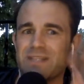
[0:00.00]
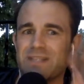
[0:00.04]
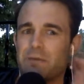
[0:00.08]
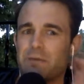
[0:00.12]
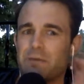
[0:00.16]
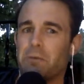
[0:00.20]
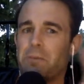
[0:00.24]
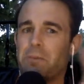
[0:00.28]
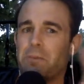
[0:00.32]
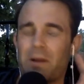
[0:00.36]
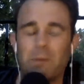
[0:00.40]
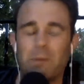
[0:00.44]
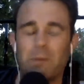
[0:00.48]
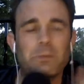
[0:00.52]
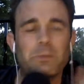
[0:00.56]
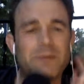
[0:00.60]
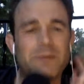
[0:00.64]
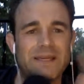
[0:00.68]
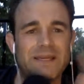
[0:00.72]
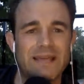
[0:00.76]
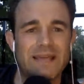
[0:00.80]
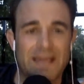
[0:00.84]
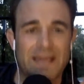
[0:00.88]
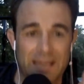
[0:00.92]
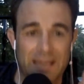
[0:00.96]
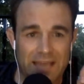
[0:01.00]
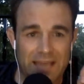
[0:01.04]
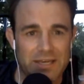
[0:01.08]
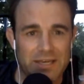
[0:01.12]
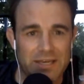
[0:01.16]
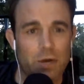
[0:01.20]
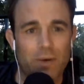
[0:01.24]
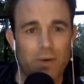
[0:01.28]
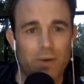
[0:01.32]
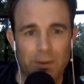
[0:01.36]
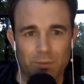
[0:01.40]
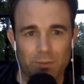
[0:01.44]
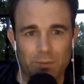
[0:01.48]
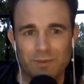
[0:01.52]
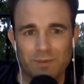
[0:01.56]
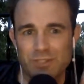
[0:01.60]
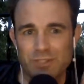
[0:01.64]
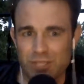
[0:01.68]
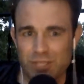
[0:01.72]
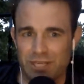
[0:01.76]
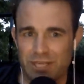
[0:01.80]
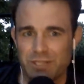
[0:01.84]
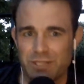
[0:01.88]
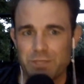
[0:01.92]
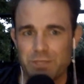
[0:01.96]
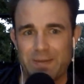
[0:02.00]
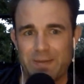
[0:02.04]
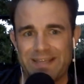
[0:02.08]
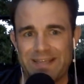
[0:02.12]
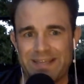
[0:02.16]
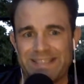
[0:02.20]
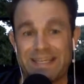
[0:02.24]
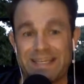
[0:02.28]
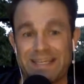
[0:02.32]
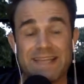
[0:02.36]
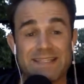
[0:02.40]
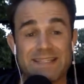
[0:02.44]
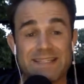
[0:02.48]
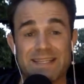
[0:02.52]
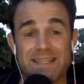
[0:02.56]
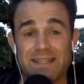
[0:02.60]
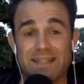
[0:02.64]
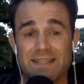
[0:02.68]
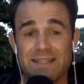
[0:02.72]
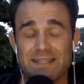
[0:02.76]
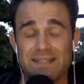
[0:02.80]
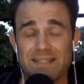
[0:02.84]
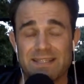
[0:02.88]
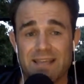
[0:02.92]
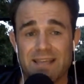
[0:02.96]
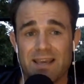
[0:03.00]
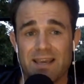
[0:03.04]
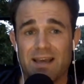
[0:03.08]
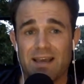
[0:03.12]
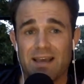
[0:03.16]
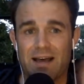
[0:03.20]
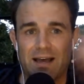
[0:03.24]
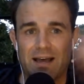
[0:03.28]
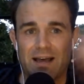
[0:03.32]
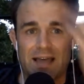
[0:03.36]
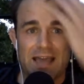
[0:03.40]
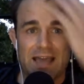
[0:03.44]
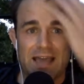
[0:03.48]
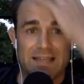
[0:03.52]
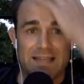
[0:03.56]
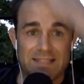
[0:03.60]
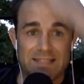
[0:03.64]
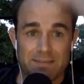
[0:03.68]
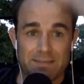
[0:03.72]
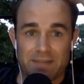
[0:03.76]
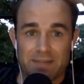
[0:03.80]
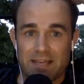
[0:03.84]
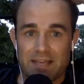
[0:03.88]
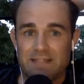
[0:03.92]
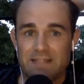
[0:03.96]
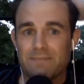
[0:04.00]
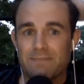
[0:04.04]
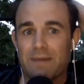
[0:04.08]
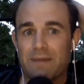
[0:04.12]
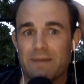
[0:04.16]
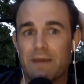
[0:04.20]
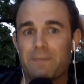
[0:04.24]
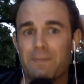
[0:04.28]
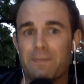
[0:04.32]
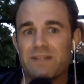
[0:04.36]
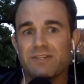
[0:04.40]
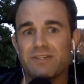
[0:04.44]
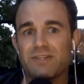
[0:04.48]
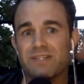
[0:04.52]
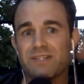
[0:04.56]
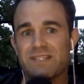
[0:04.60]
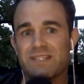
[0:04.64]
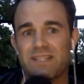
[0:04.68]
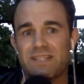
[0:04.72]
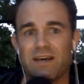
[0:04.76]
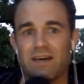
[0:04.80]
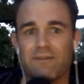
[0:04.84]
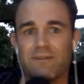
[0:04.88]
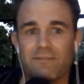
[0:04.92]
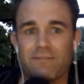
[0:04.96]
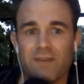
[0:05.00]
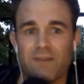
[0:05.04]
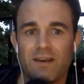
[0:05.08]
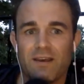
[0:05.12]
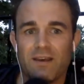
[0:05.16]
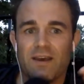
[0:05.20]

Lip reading: I will probably, I know I will change my stance on this as some of that biometric stuff